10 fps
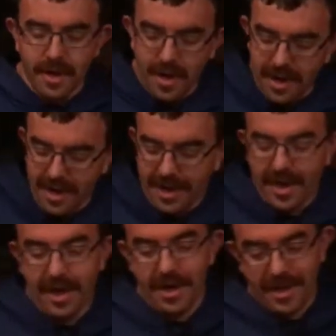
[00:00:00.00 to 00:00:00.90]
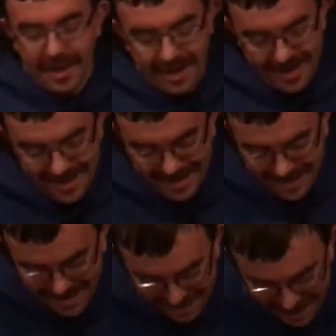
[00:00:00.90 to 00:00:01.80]
Alright guys,
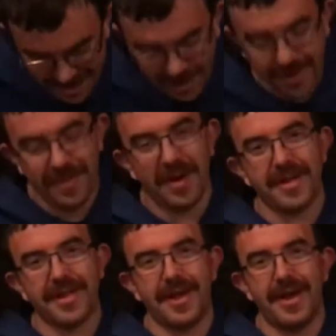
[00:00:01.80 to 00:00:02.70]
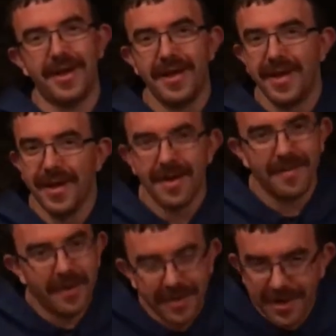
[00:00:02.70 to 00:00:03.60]
sorry about that,
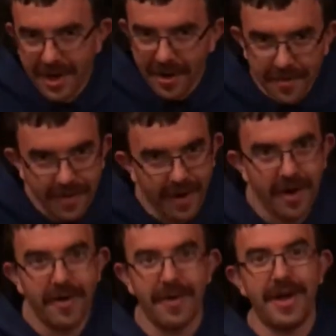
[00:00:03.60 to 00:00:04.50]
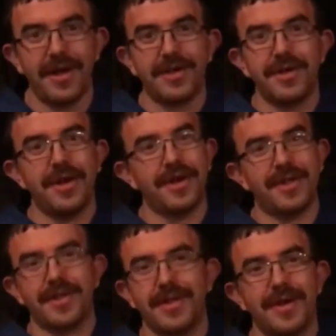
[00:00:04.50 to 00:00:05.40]
but the GoPro is
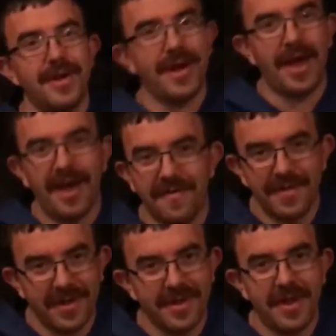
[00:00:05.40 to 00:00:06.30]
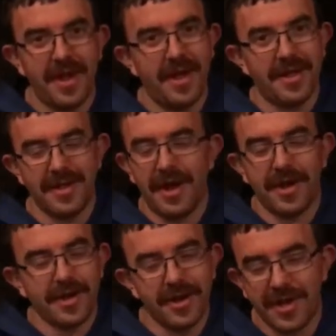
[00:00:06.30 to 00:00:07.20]
just it's
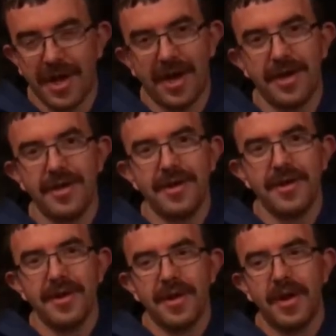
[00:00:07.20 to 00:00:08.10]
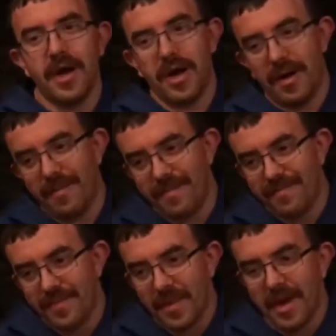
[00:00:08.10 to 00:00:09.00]
not a good day.
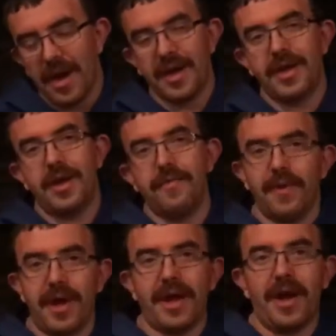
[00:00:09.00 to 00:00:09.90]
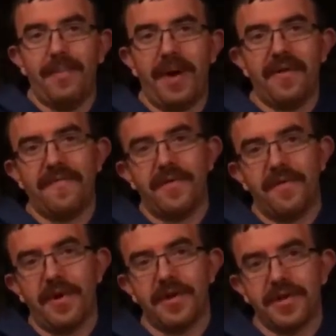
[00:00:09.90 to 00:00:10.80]
I did, when I got back from
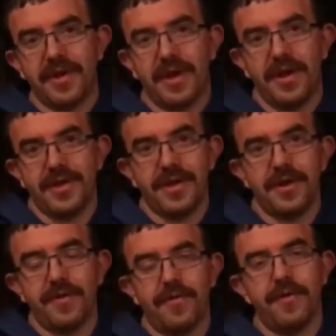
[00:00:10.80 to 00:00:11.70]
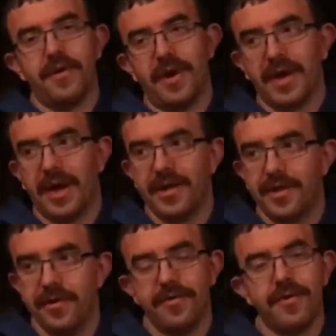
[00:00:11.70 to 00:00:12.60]
the range today, I got
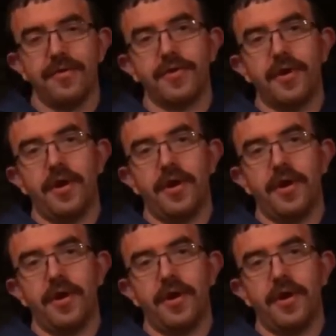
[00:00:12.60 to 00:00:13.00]
two new